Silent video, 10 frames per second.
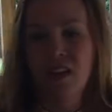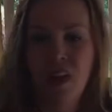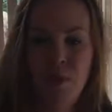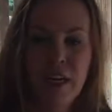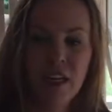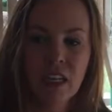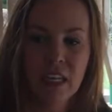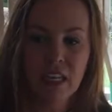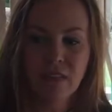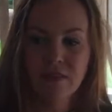
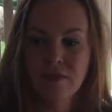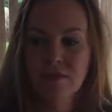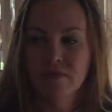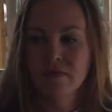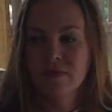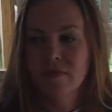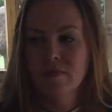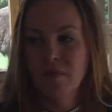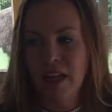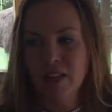apparently
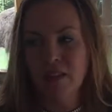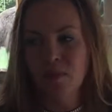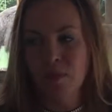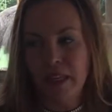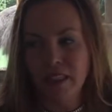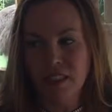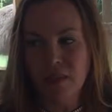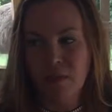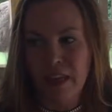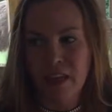my little
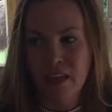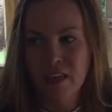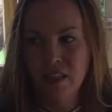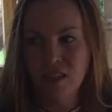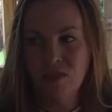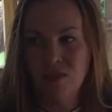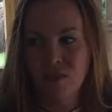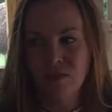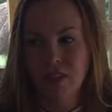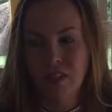bantam hen is
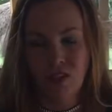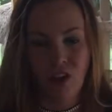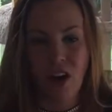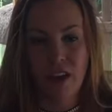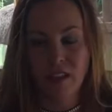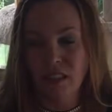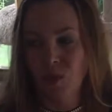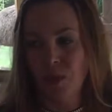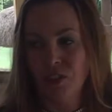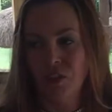
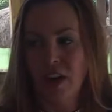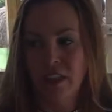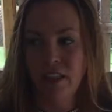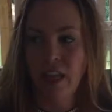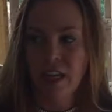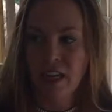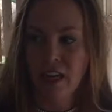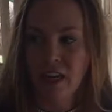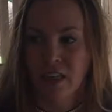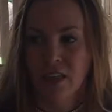trying to lay an
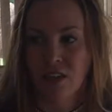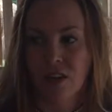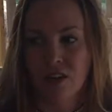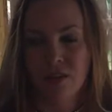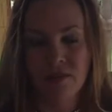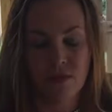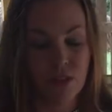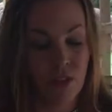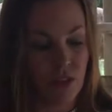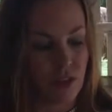egg, and her
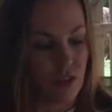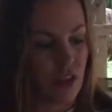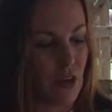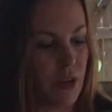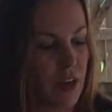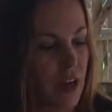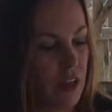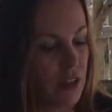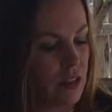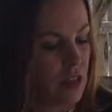rooster is going
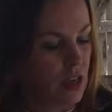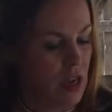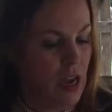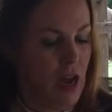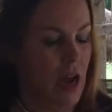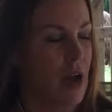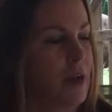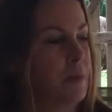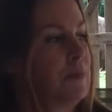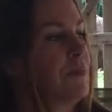nuts.
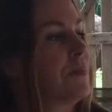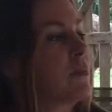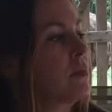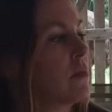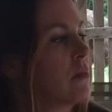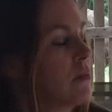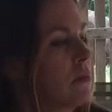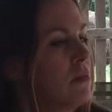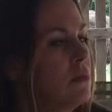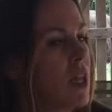
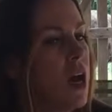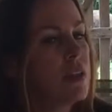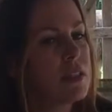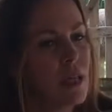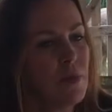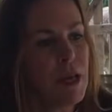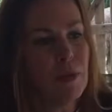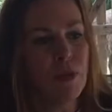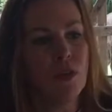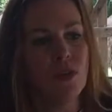Some
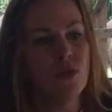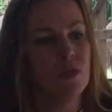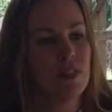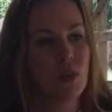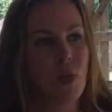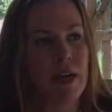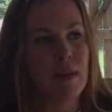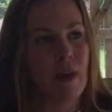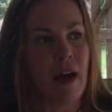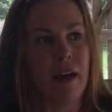people swear
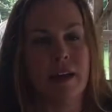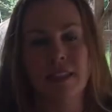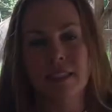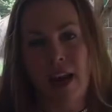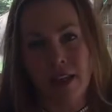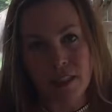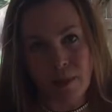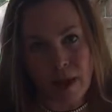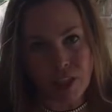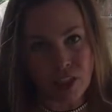by
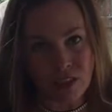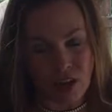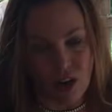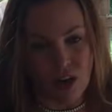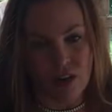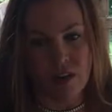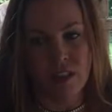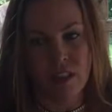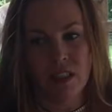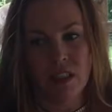diatomaceous earth.
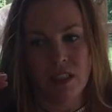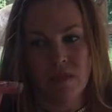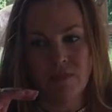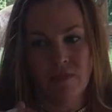It's this